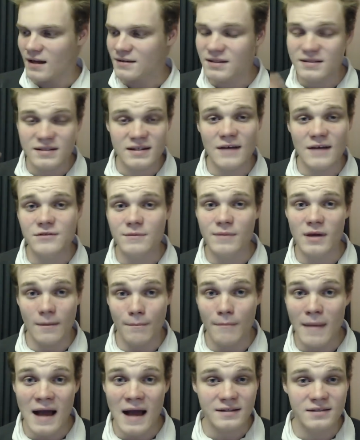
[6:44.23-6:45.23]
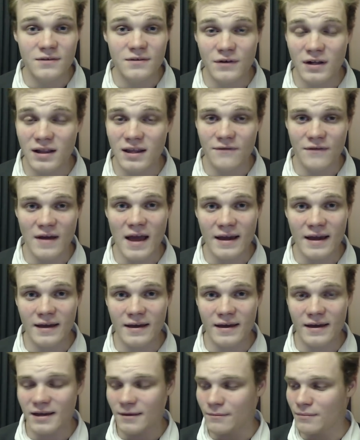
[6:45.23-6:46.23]
It doesn't have to be a massive
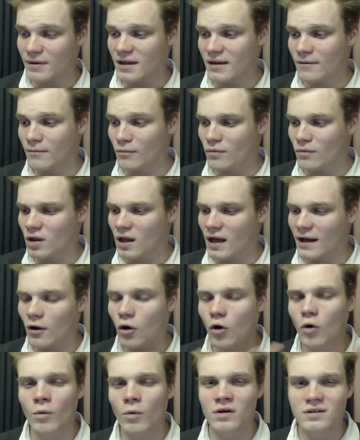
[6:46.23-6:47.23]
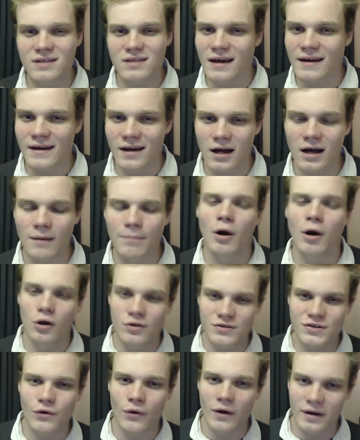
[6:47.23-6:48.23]
cliffhanger. It can be like almost like a
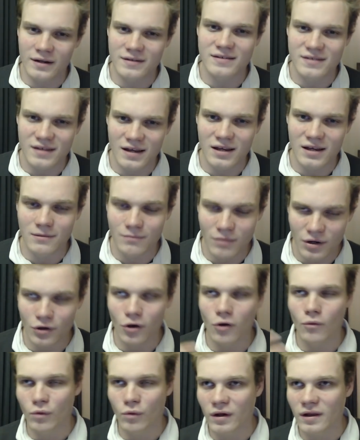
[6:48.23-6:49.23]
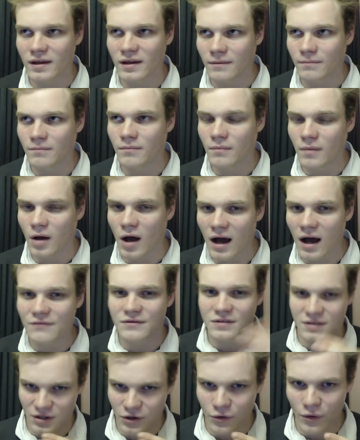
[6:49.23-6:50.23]
post-credit scene, but not really
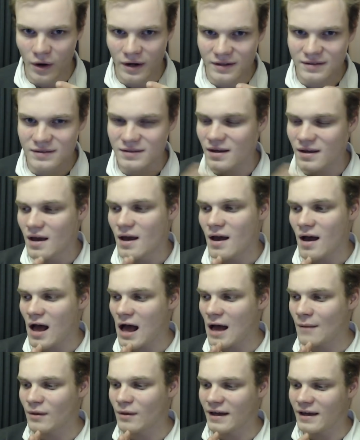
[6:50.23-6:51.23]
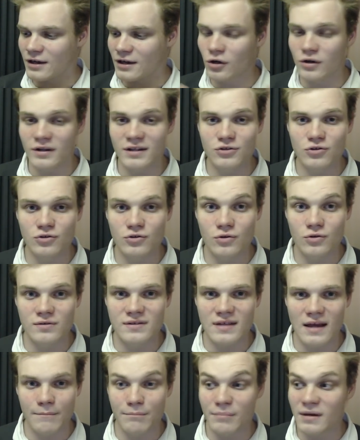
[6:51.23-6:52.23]
after the credits. Like it could
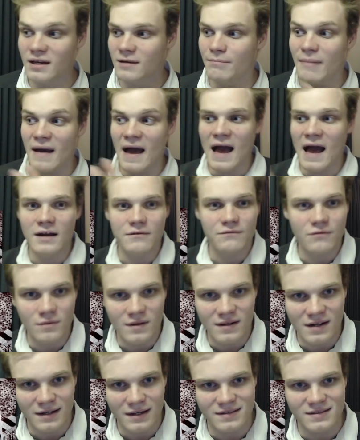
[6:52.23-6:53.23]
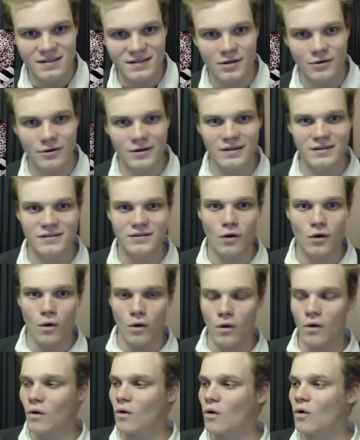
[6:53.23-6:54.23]
introduce a big bad from the next series
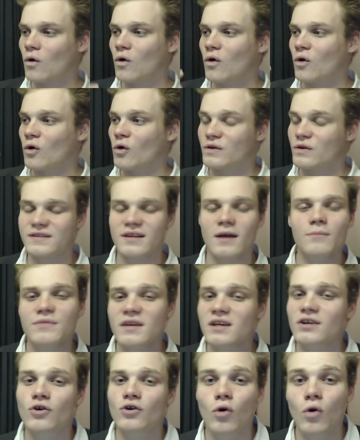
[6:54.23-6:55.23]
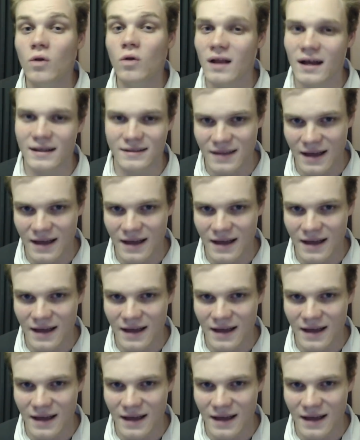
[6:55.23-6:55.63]
or something cool like